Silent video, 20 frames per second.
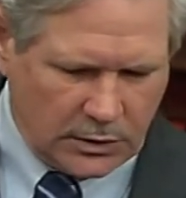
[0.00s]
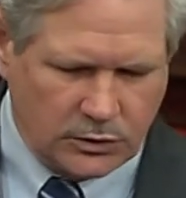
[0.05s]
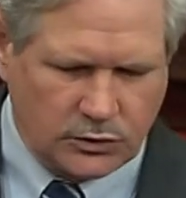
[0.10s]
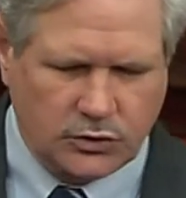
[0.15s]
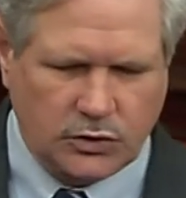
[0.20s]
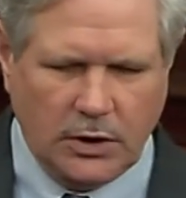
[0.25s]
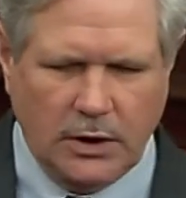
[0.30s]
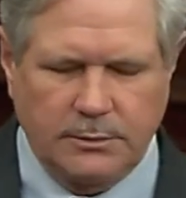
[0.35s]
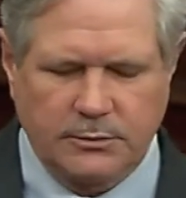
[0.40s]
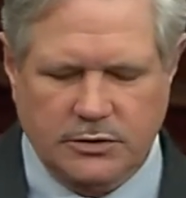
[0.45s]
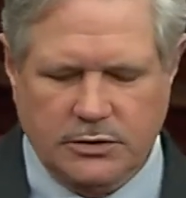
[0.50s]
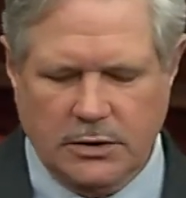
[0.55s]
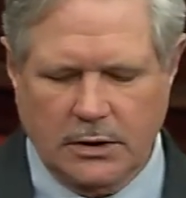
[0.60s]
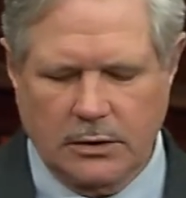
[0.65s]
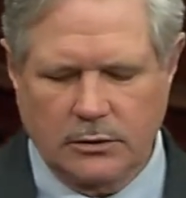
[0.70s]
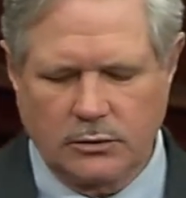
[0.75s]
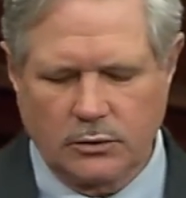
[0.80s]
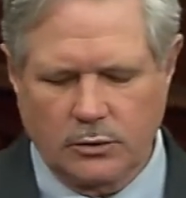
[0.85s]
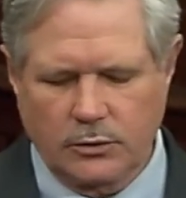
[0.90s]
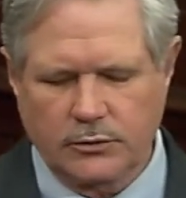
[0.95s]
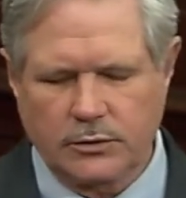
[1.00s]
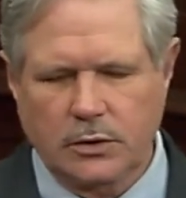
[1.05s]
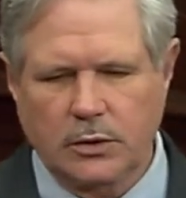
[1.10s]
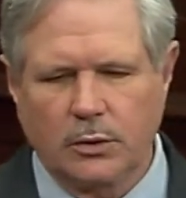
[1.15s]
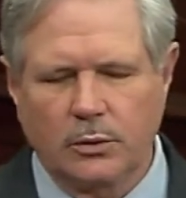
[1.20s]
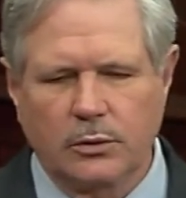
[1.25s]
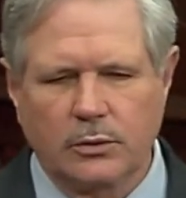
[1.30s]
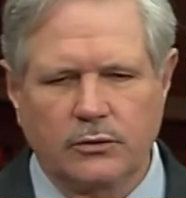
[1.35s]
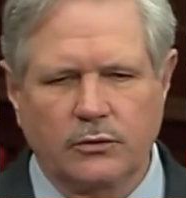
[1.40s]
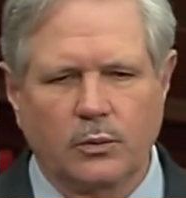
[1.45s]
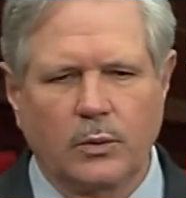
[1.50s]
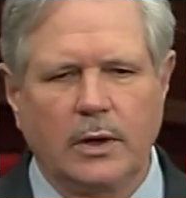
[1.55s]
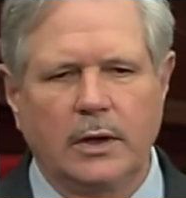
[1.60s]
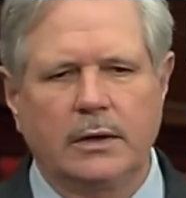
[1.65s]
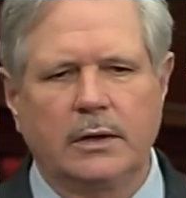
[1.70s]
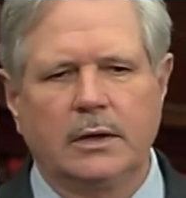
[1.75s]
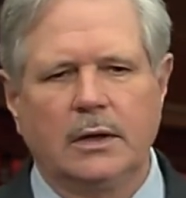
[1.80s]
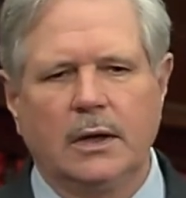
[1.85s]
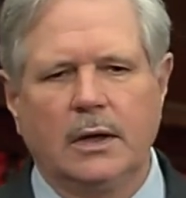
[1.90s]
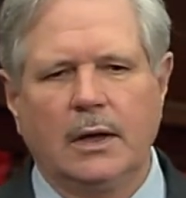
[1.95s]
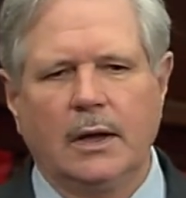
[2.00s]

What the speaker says: Jamestown, North Dakota as well.